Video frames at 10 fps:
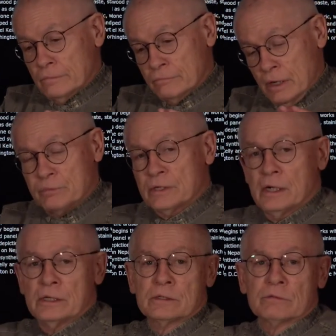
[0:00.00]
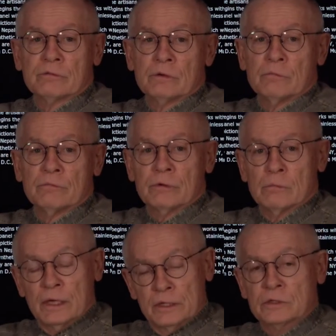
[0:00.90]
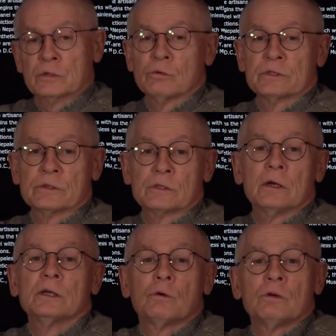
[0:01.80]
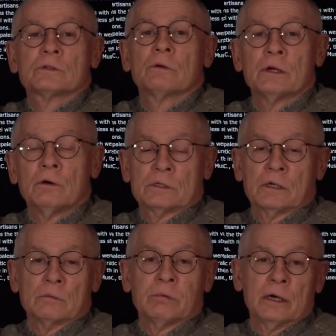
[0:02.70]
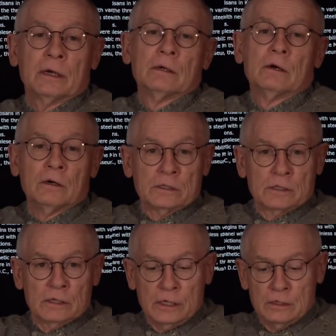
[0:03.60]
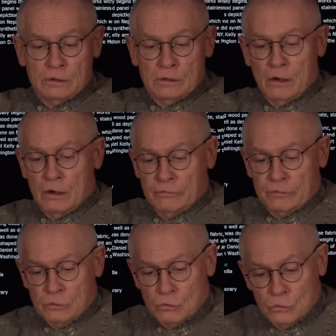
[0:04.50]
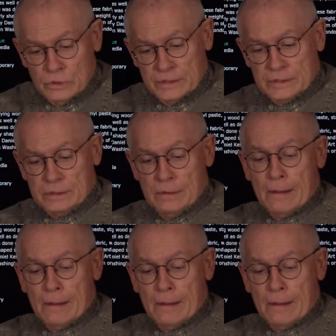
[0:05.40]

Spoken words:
websites from other sources, and also an article by Artelino, of course.